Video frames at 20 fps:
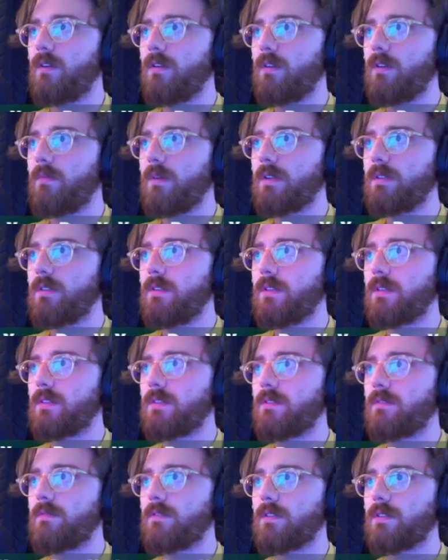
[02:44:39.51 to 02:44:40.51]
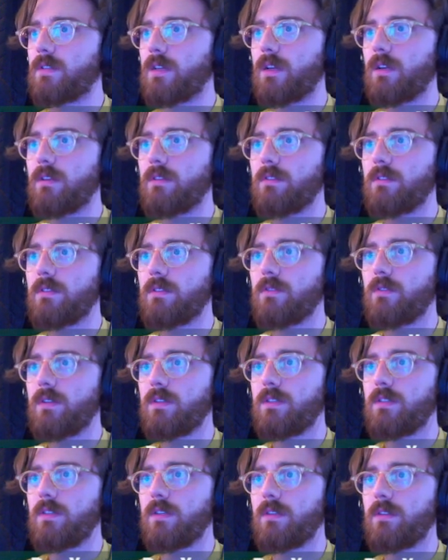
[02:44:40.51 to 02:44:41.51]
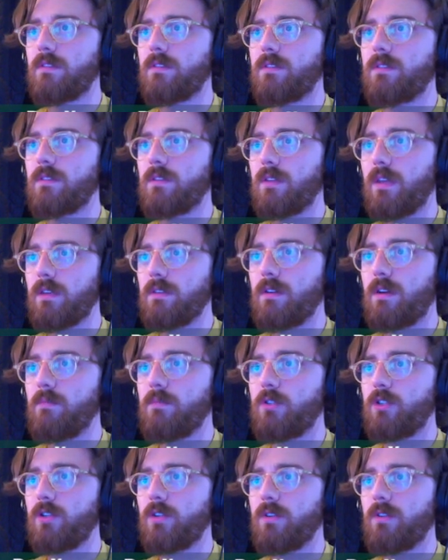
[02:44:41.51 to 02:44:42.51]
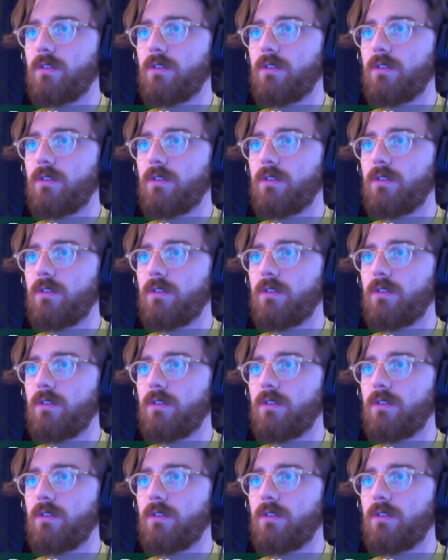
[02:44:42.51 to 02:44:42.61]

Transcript: Go back to this for a second, just so I can see it. Select armature.